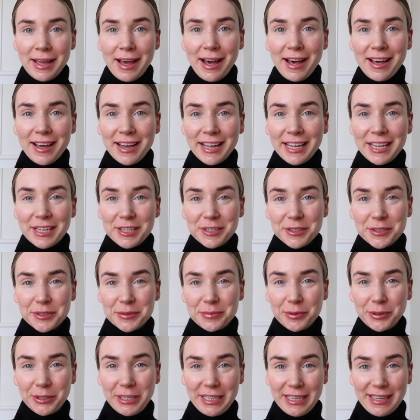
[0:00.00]
Hi, good
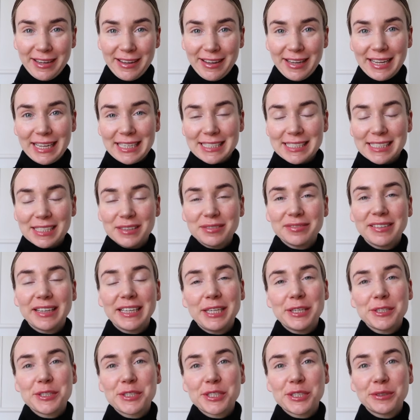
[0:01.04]
morning guys,
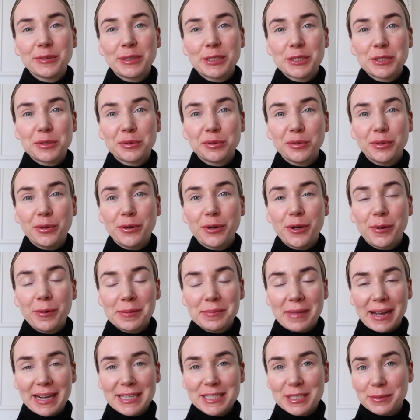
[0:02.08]
thank you so much for
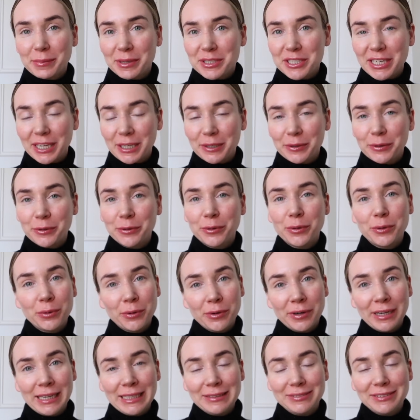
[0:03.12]
coming back to my channel,
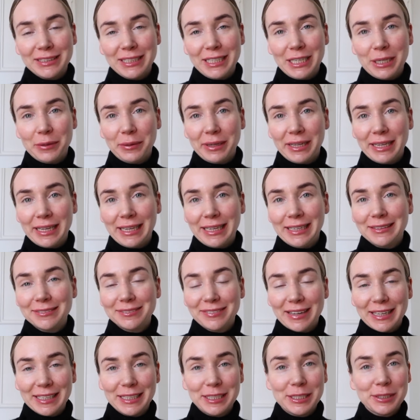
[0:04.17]
or if you're new here,
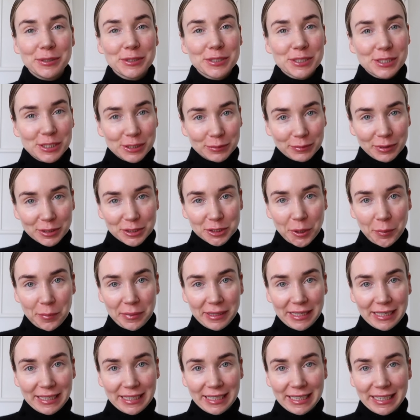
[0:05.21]
thank you so much for
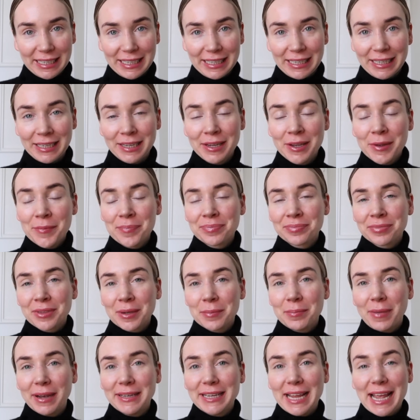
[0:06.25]
being here.
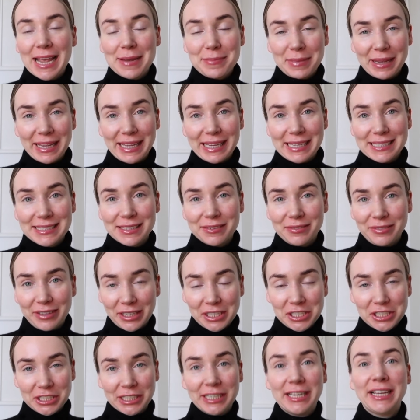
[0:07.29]
My name is
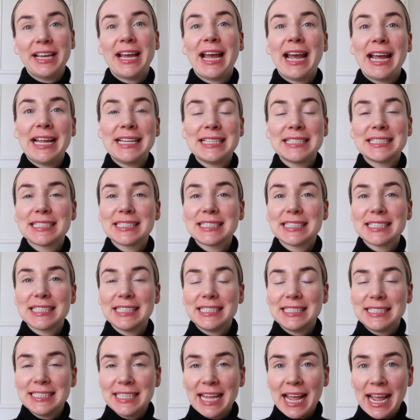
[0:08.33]
Wiesje and
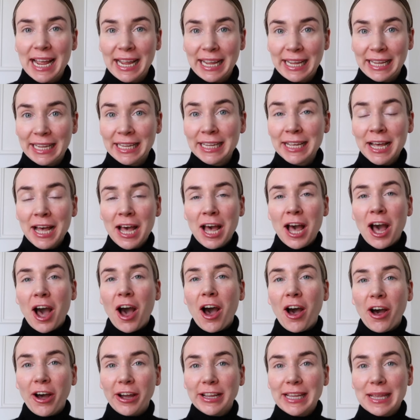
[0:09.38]
today
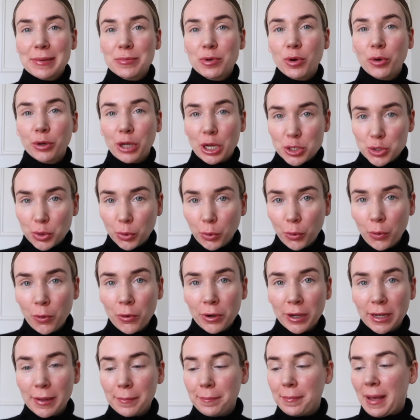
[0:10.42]
I am going to
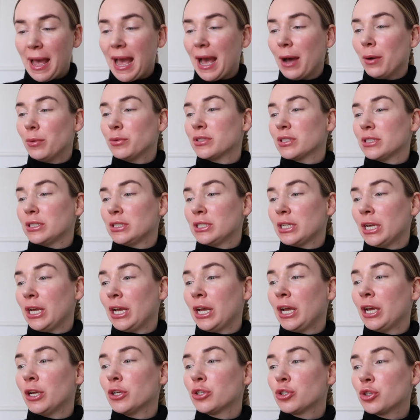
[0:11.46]
talk about
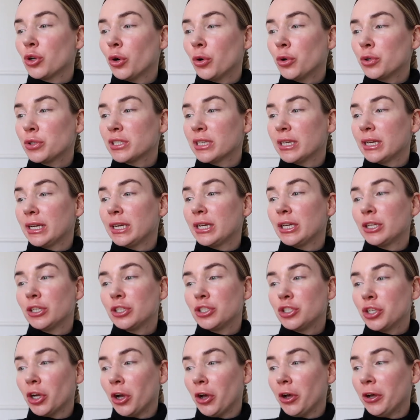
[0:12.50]
the Dr.
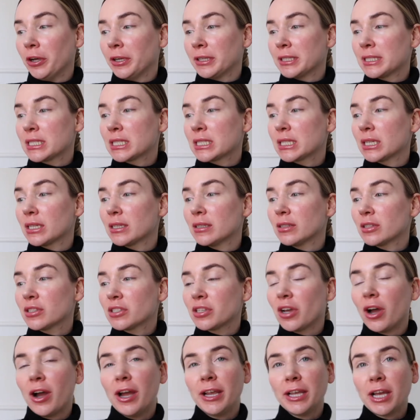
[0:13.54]
Jart's
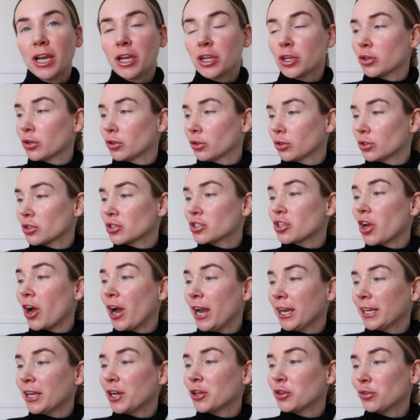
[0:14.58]

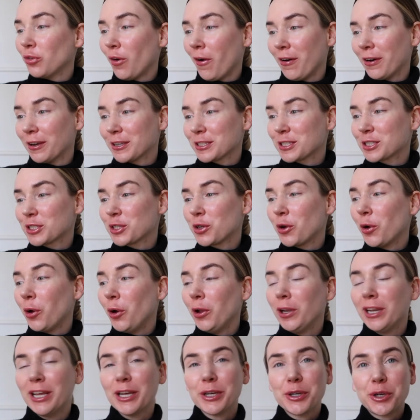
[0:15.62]
Tiger Grass
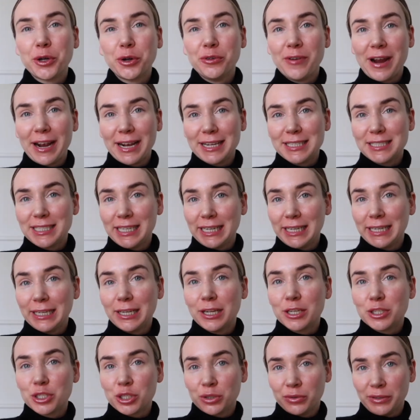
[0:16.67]
Color Correcting
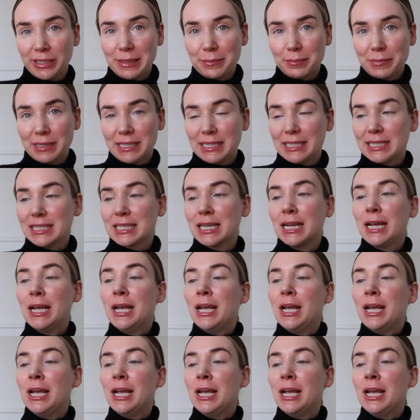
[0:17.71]
Treatment.